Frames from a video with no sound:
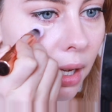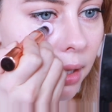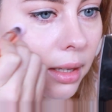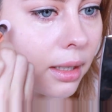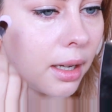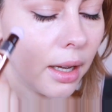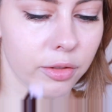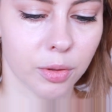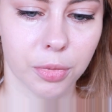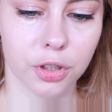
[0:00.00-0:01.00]
I think I
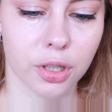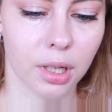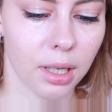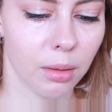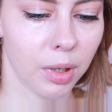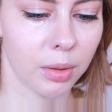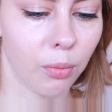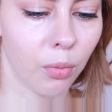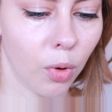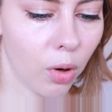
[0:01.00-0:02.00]
have to push a little bit
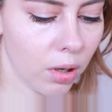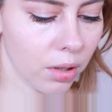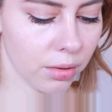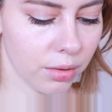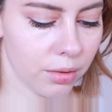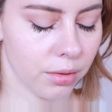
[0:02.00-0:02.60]
more.